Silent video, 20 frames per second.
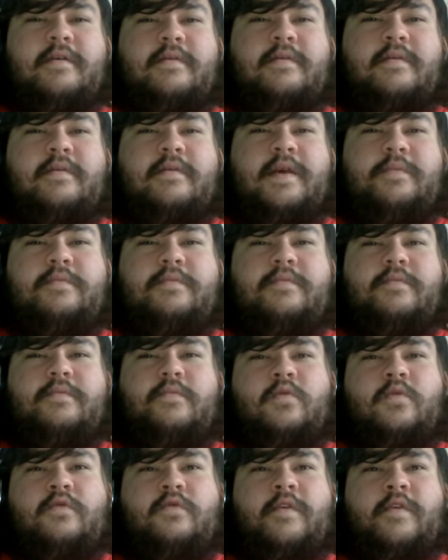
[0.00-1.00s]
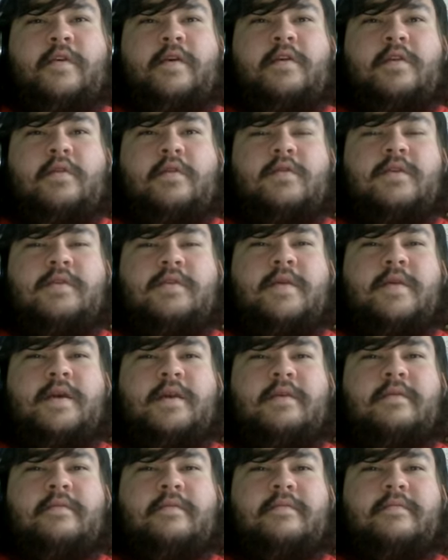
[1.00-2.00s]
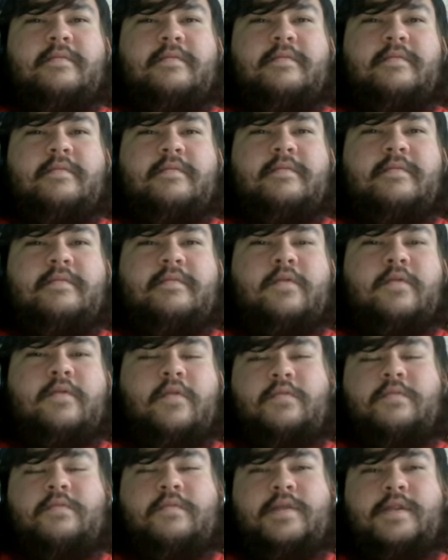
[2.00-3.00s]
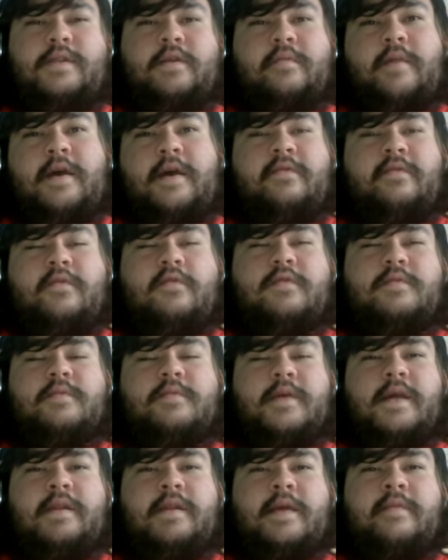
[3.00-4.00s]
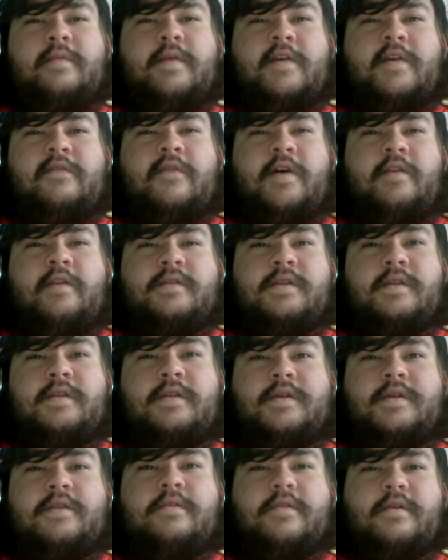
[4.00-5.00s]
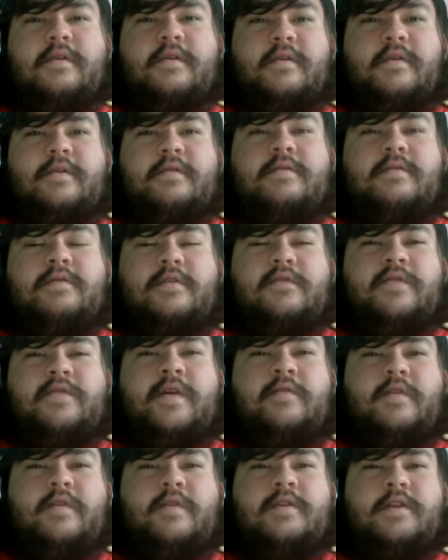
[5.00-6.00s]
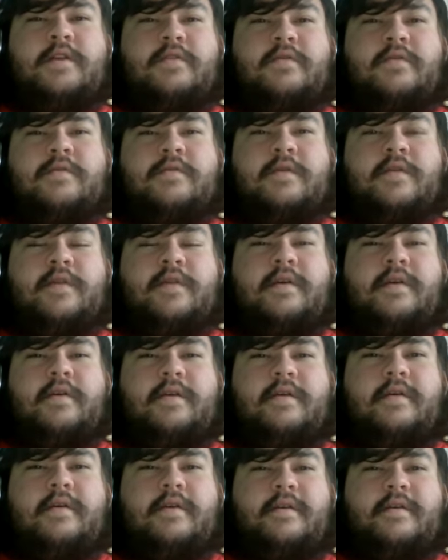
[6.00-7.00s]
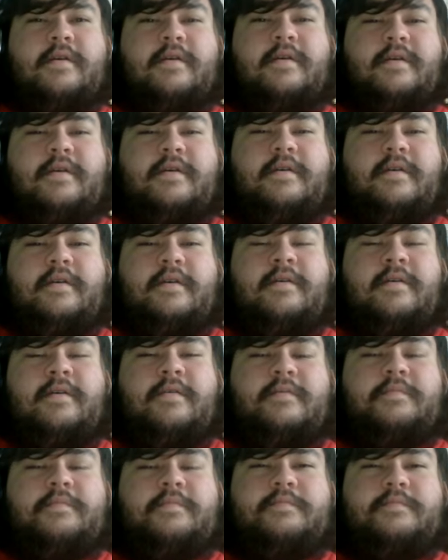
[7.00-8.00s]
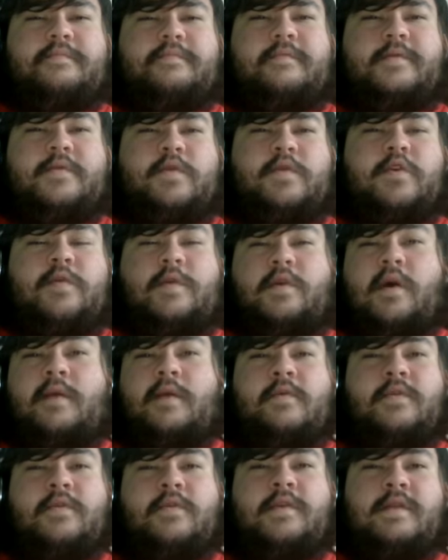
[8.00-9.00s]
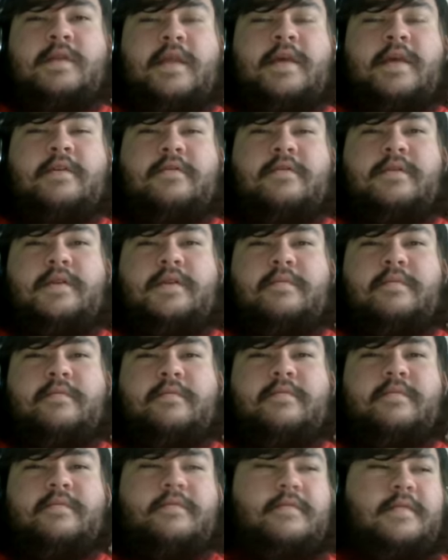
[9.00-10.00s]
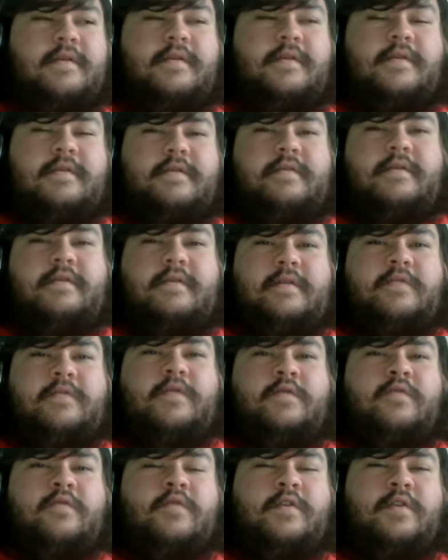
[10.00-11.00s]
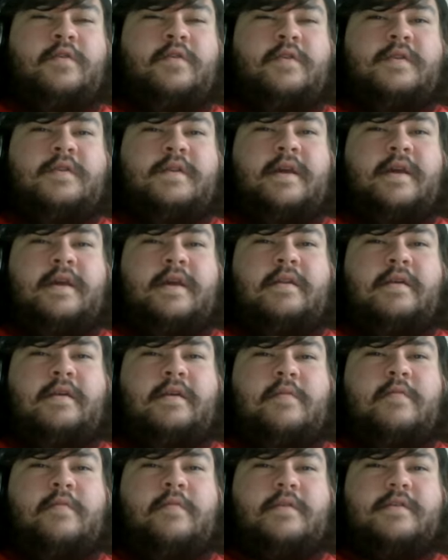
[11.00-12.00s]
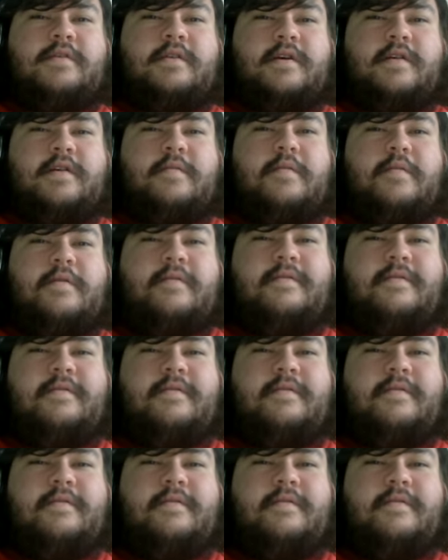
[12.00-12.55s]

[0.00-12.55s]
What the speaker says: They were very close to making, or still might, of course, play in the NBA Finals this year. So favorites to do so, I think. So we could be talking about this Lakers team if we were to do this again in a couple months' time.